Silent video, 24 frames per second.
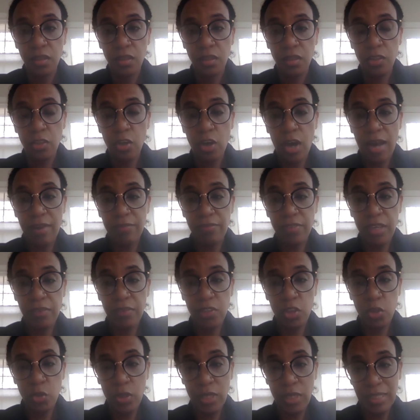I've given
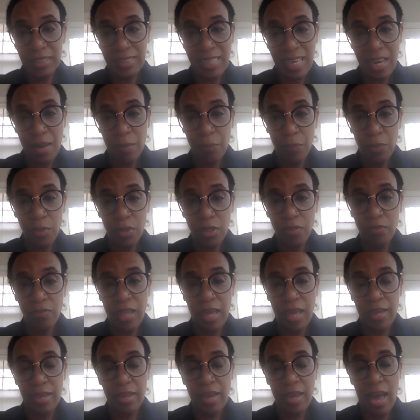you an example of
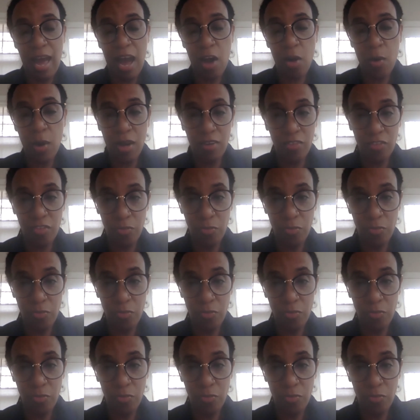like how I've,